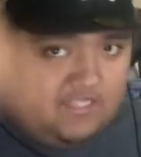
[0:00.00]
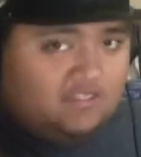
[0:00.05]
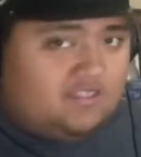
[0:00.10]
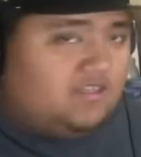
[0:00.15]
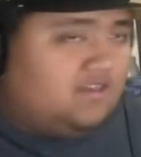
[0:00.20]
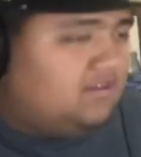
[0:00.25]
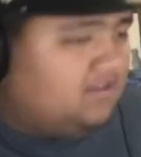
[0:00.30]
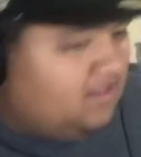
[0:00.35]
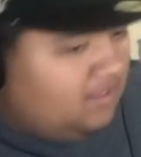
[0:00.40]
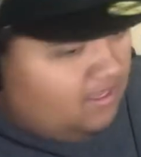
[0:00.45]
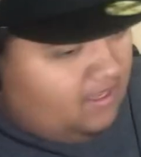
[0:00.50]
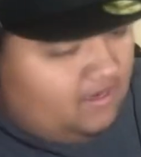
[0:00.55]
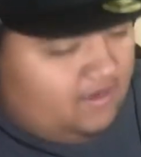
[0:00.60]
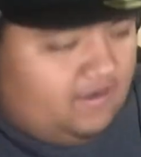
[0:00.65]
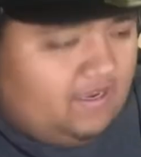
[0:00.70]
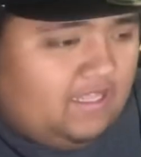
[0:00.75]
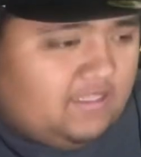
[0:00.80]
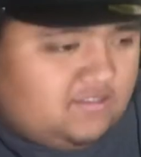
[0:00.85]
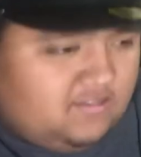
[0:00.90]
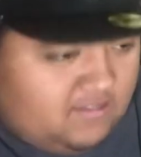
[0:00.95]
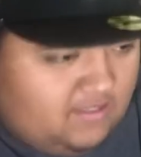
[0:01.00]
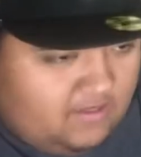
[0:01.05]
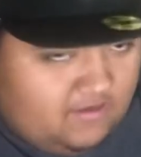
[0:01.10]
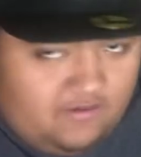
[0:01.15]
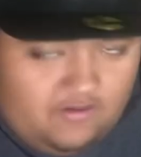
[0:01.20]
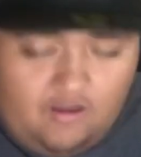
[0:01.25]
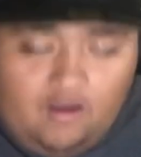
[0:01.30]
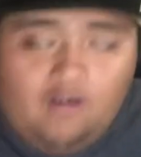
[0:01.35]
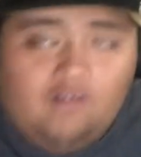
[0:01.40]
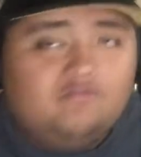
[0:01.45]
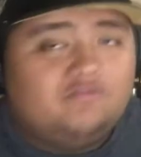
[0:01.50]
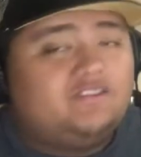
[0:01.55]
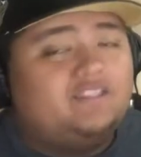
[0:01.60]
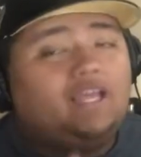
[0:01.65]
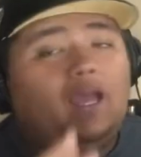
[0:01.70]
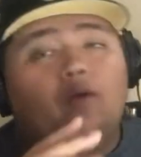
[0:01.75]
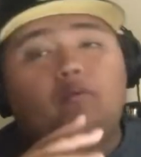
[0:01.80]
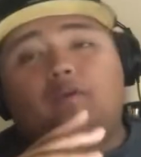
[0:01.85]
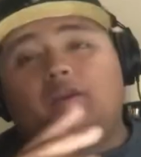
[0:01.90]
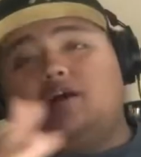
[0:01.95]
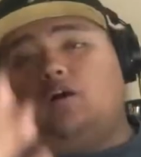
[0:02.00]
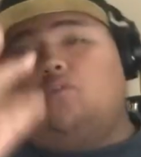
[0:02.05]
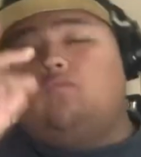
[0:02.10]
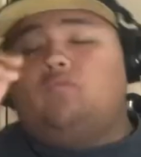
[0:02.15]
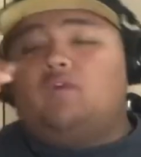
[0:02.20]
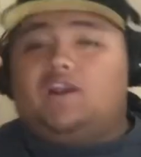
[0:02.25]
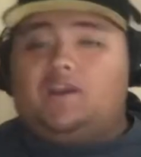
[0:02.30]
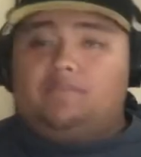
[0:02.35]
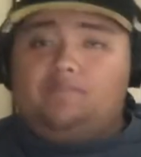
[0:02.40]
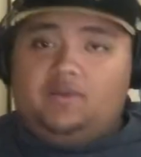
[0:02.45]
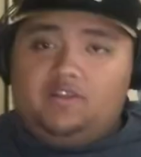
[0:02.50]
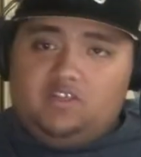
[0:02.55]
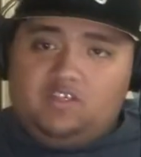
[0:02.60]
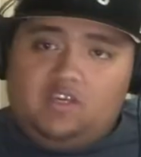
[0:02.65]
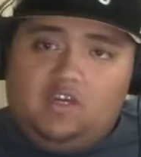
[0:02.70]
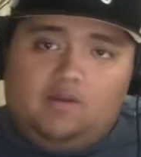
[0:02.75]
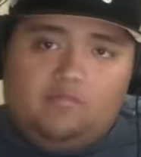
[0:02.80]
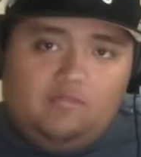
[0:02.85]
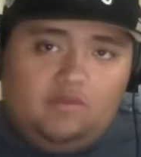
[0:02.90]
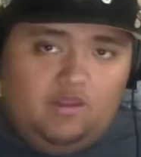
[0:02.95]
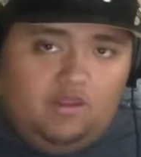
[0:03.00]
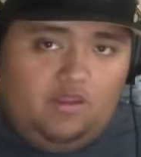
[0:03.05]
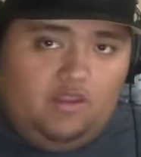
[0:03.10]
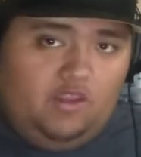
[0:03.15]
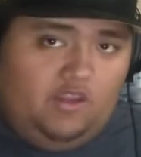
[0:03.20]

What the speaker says: That's it. Don't think I really gonna fuck a bitch up.